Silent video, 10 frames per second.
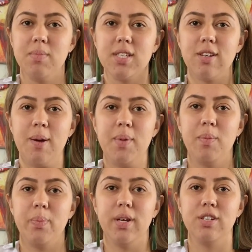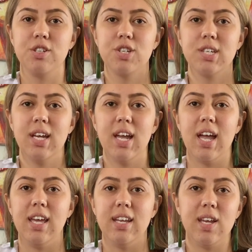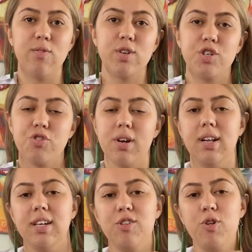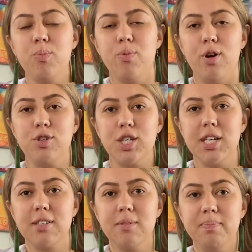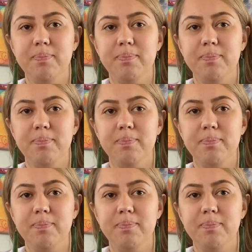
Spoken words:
assignment binge, and every struggling group project.